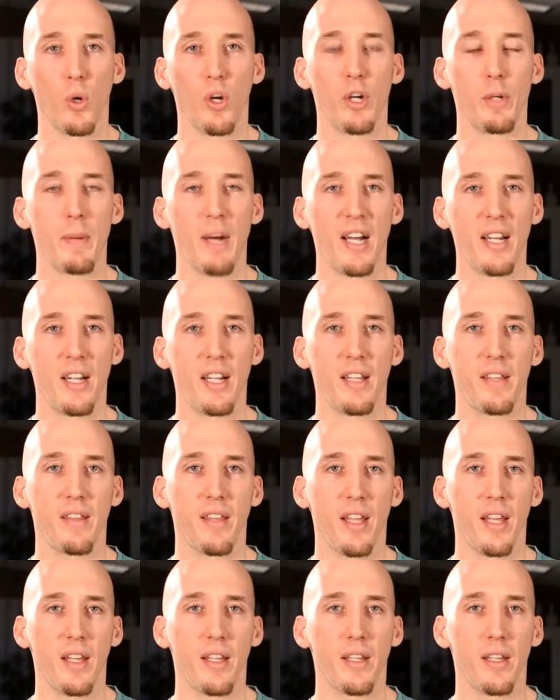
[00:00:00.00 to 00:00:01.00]
worry about
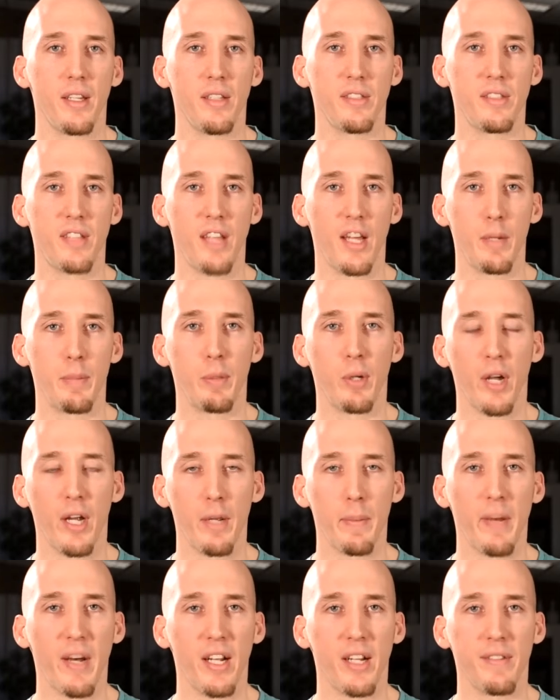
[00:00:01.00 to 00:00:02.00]
anything, instead
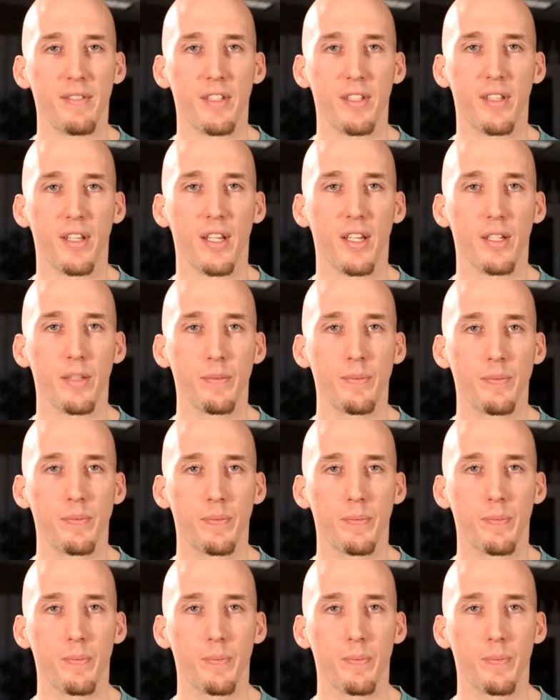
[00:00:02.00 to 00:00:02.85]
pray about everything,